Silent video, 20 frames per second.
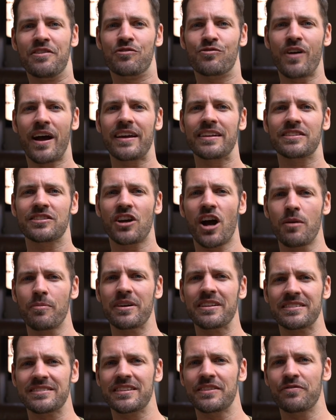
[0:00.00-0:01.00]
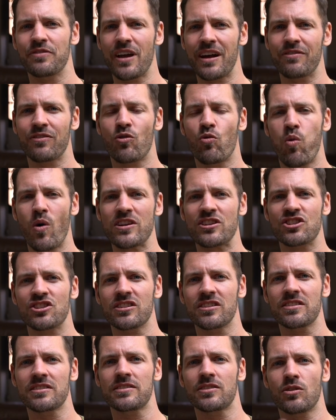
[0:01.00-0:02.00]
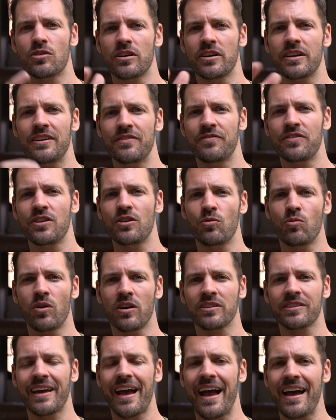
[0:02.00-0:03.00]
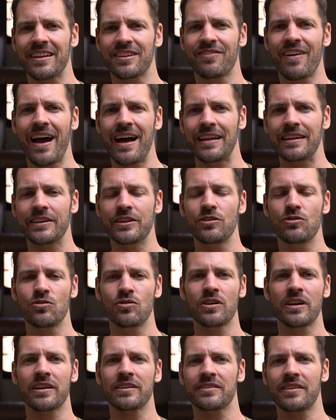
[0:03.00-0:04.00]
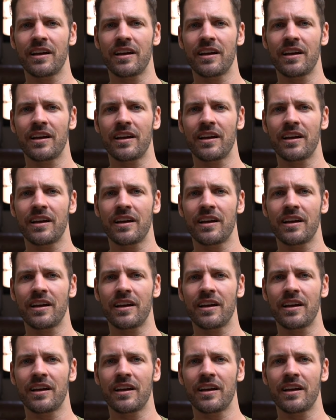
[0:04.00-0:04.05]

Write comments if you have questions or if you want to add value and